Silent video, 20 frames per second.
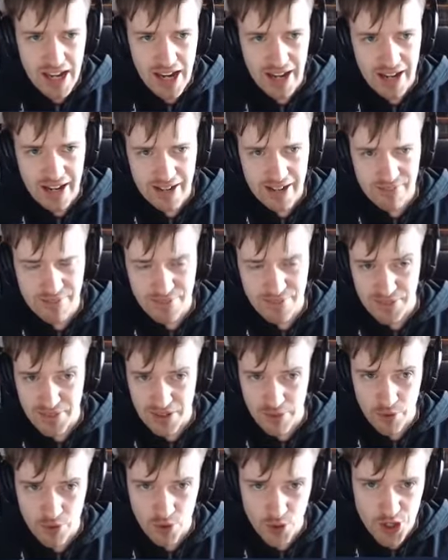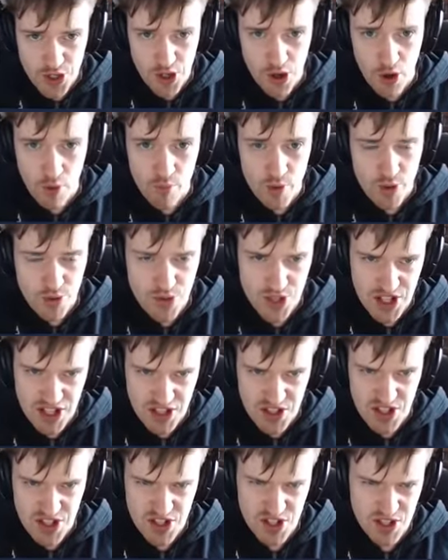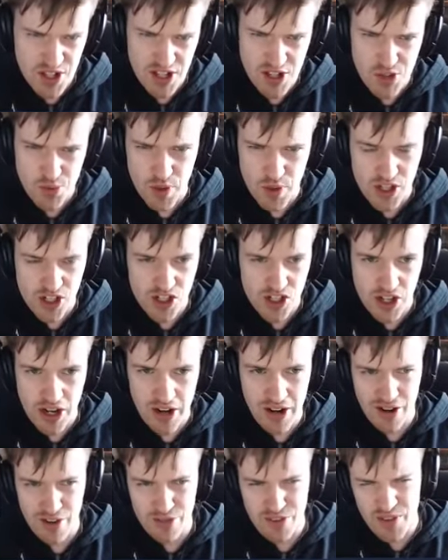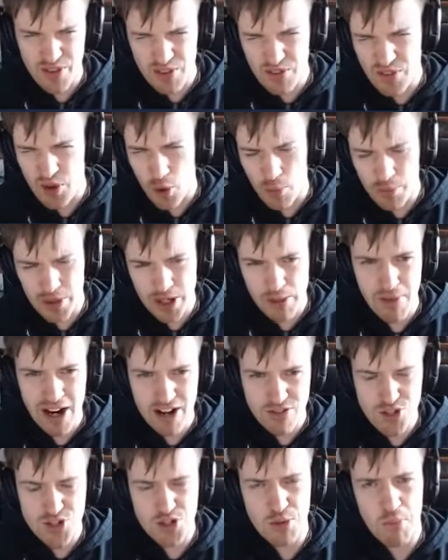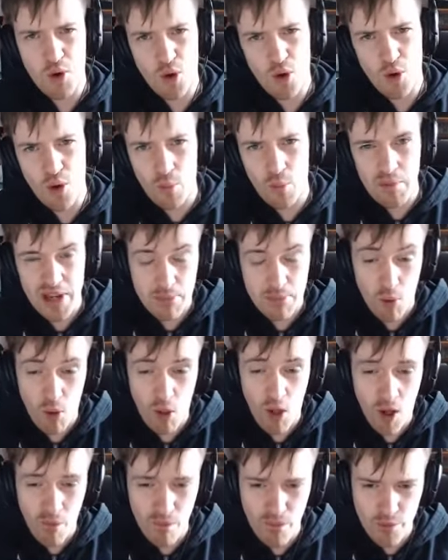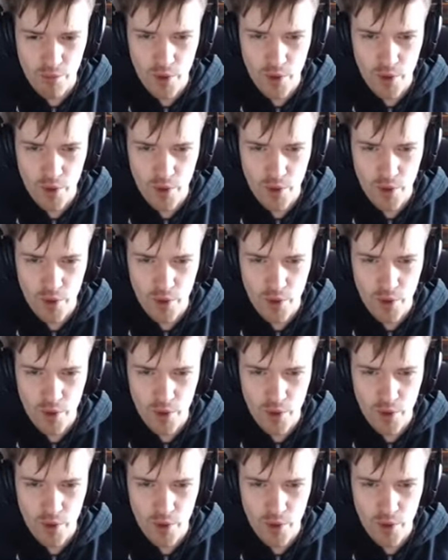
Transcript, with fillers: Um, we've also got Route 666, which uh, I think normally amounts to more people on the